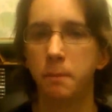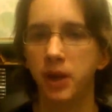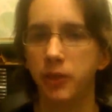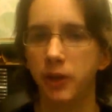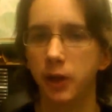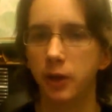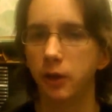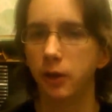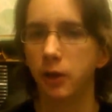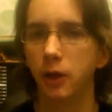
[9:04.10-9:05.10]
there
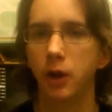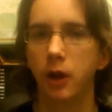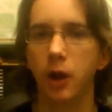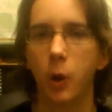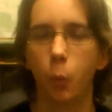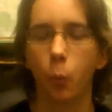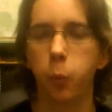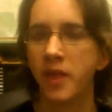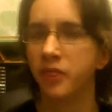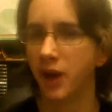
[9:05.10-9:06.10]

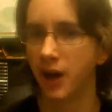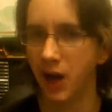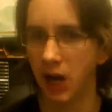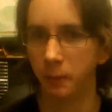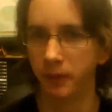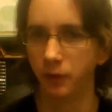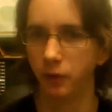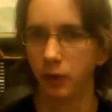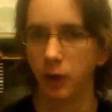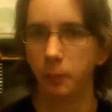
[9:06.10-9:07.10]
when that happened,
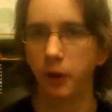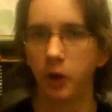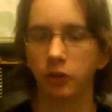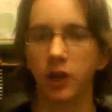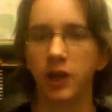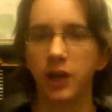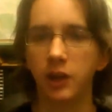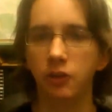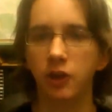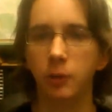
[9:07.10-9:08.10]
because I could
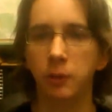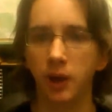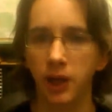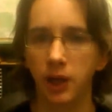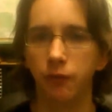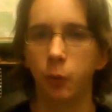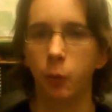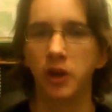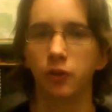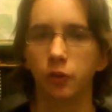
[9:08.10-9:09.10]
easily believe that when
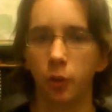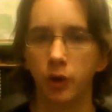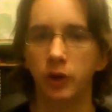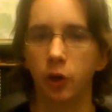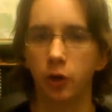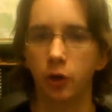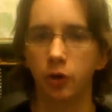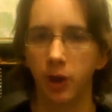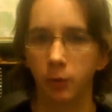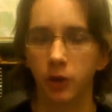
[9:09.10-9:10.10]
Sony
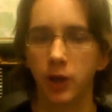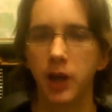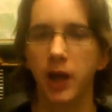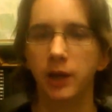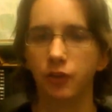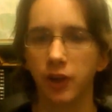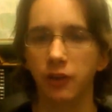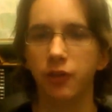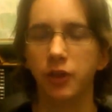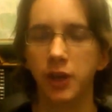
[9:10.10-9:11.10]
turned around and
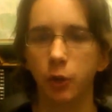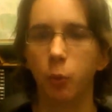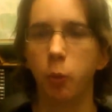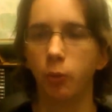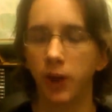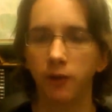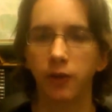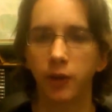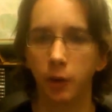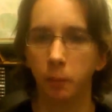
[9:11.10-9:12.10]
said the Neo will
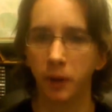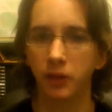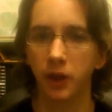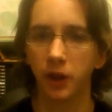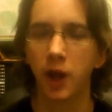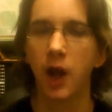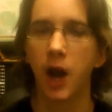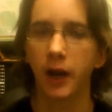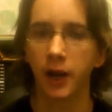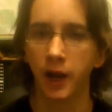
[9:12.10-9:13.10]
definitely not be there,
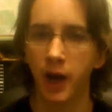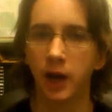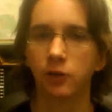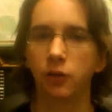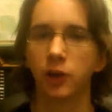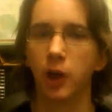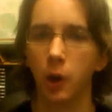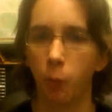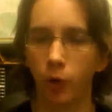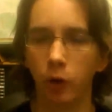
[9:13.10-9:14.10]
I can
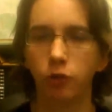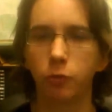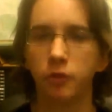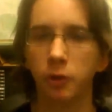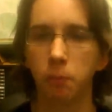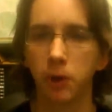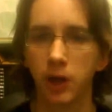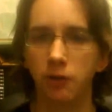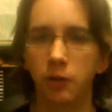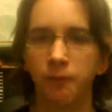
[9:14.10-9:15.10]
actually 100%
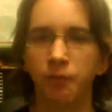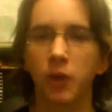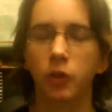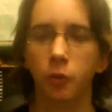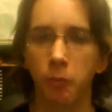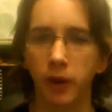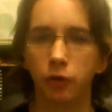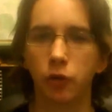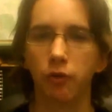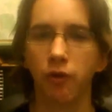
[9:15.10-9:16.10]
believe that
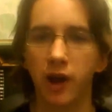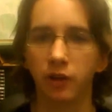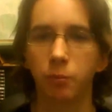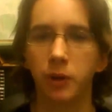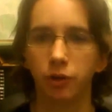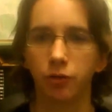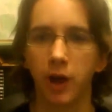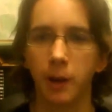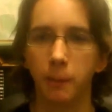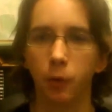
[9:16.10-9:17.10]
Microsoft last minute
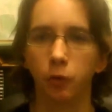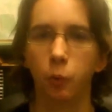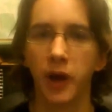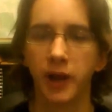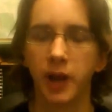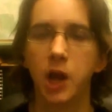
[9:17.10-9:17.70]
scrambled, went,